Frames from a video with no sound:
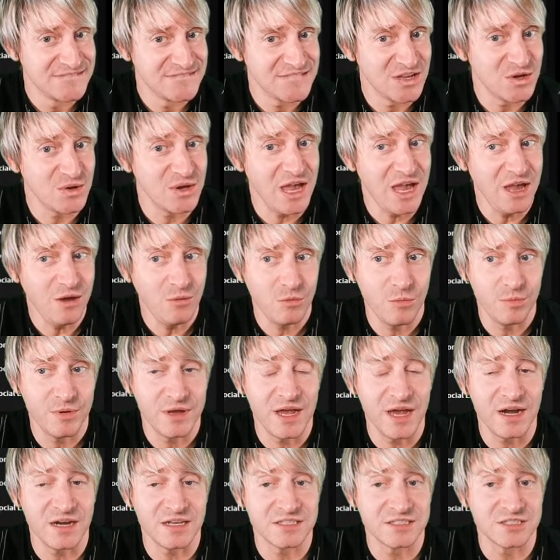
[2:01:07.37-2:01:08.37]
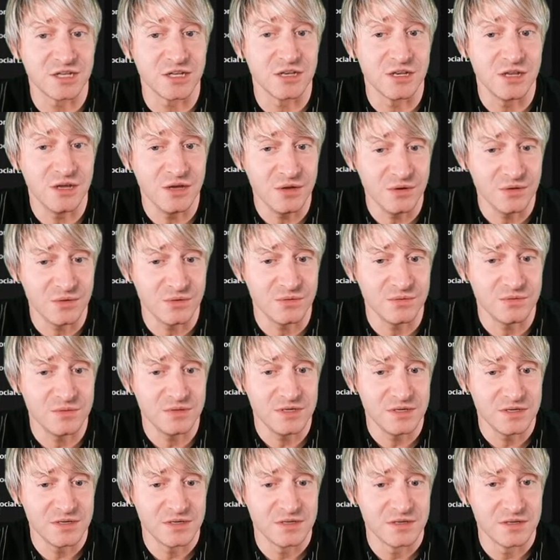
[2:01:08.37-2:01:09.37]
Okay, well, we got it to
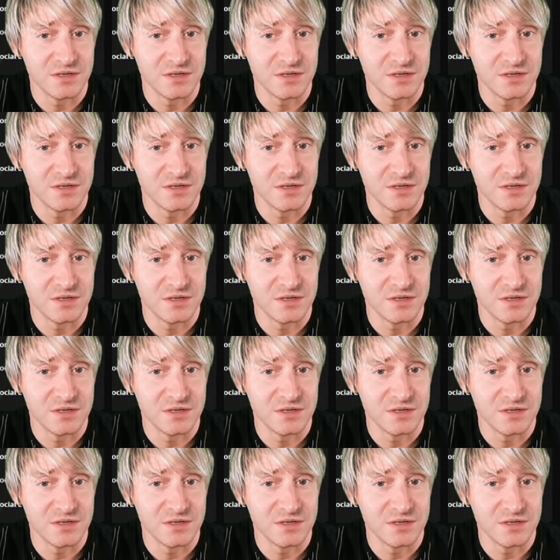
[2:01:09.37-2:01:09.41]
load.